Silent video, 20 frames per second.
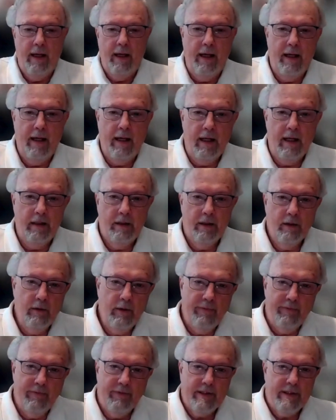And I
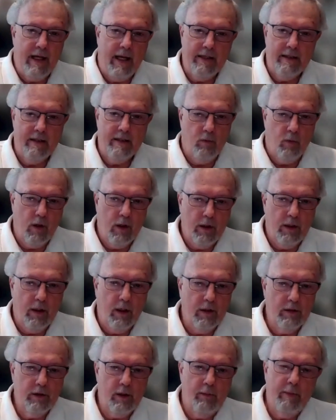do emphasize the word
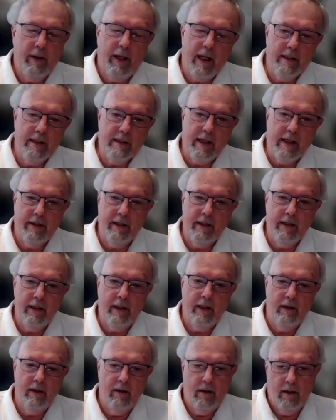culture because I
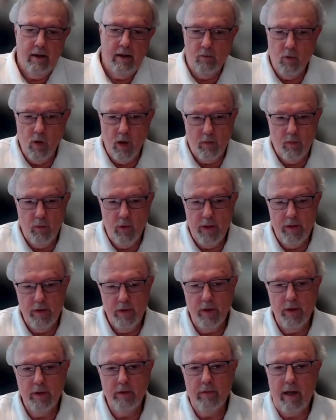think in the work we're
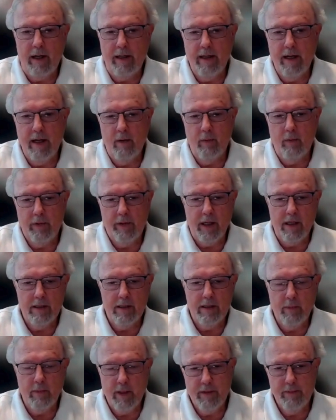doing right now with
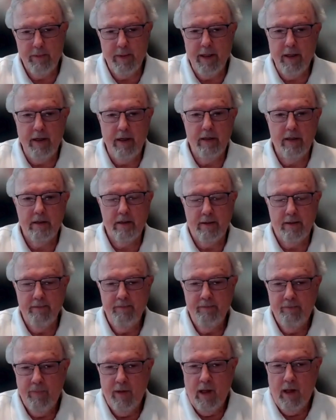customer experience,
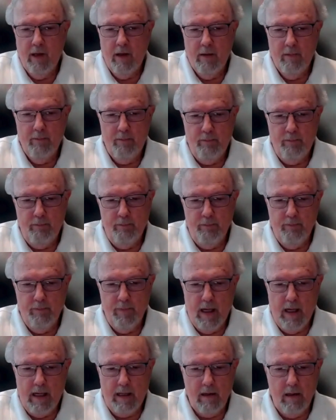
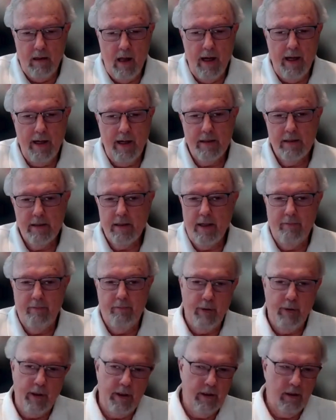our clients
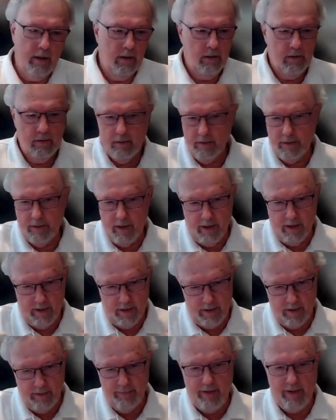have put in a
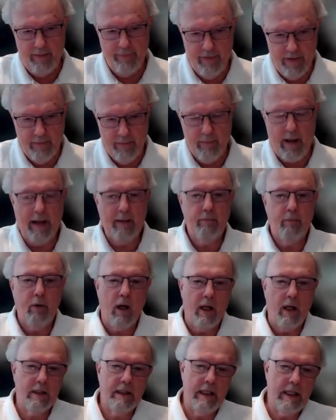survey feedback
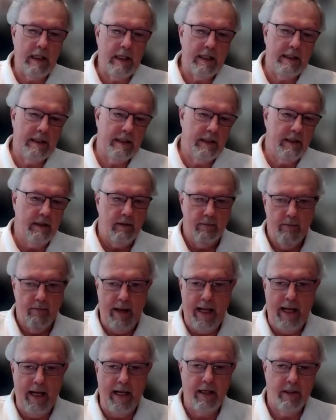process. They're
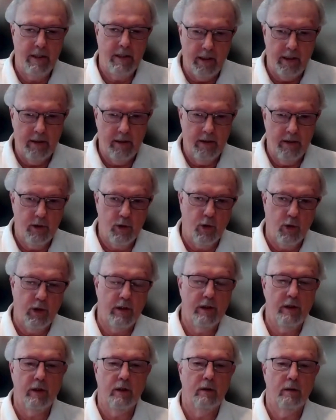managing the
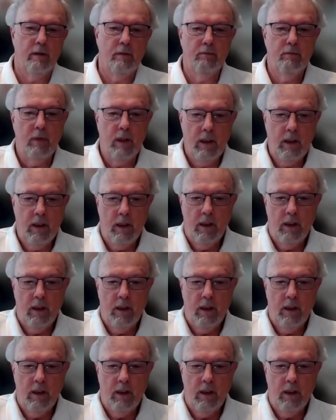short-term